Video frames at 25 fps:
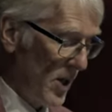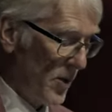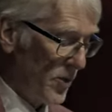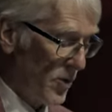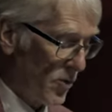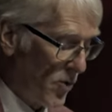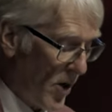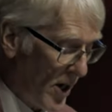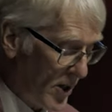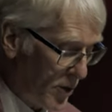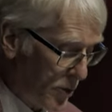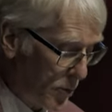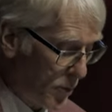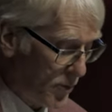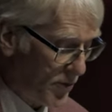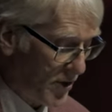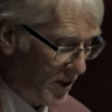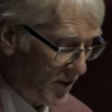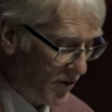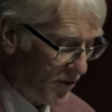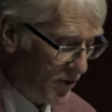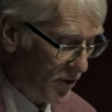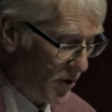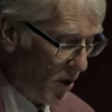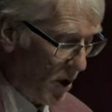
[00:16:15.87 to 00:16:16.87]
the right to a
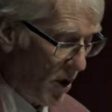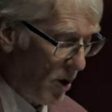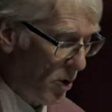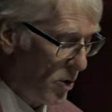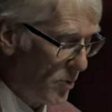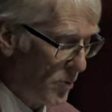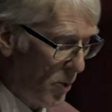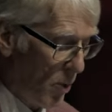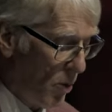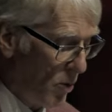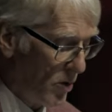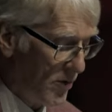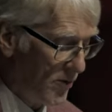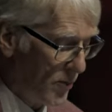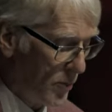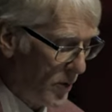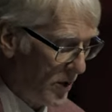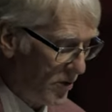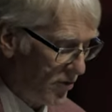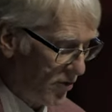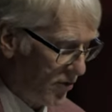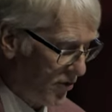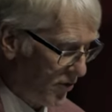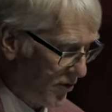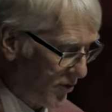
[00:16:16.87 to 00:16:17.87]
decent home, all of
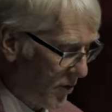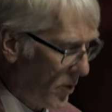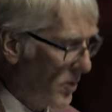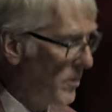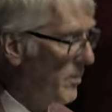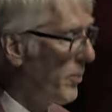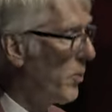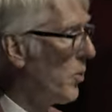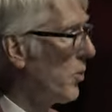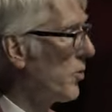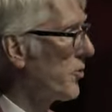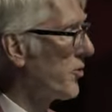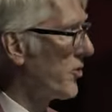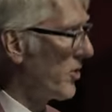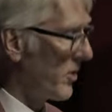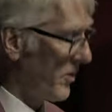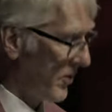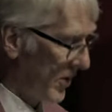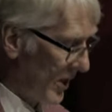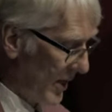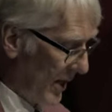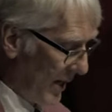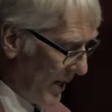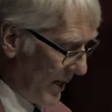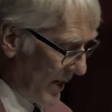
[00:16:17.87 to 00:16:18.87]
which are so
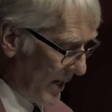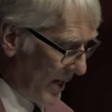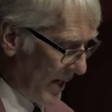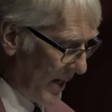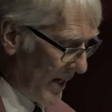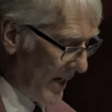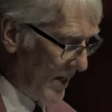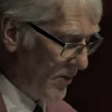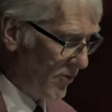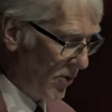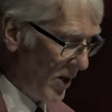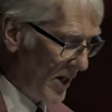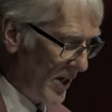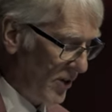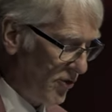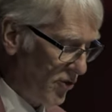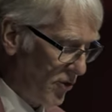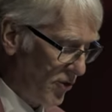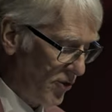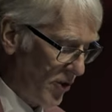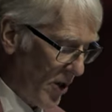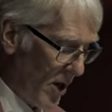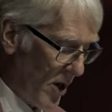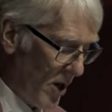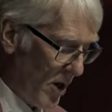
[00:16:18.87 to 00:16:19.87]
important in
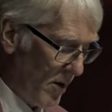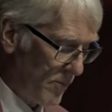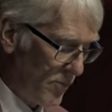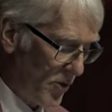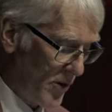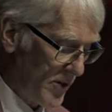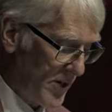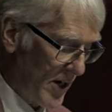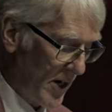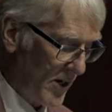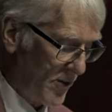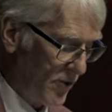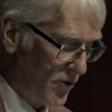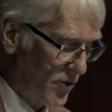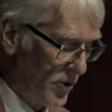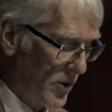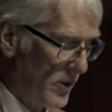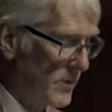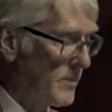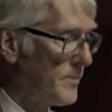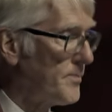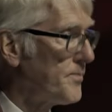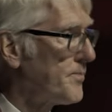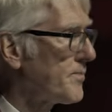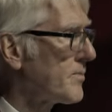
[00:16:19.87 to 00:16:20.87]
relation to harm reduction.